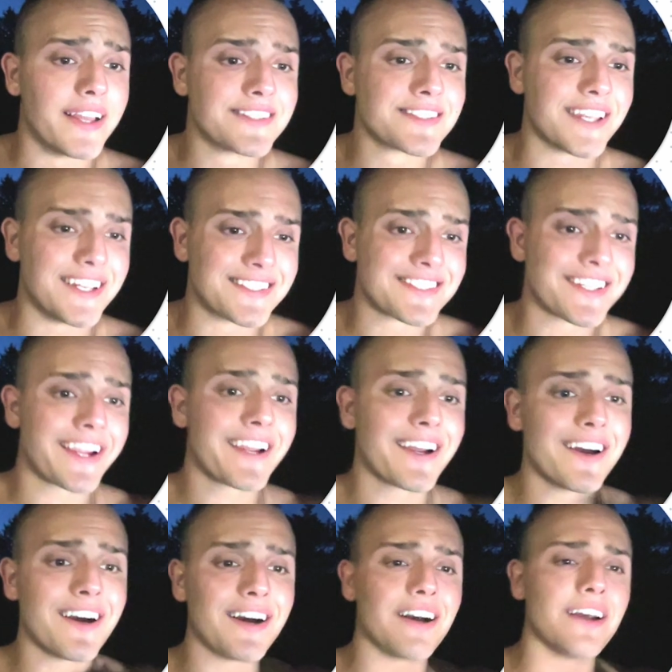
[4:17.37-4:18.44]
It's like
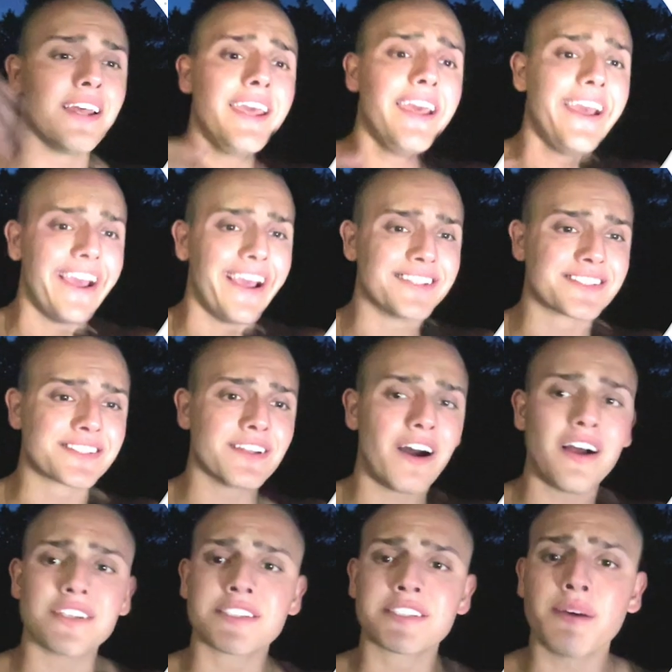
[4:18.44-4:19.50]
it's
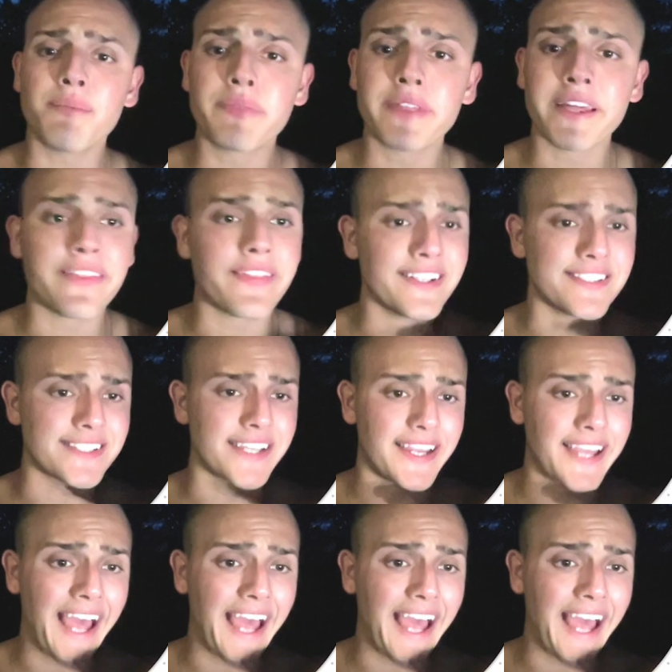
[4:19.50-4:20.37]
not something that's like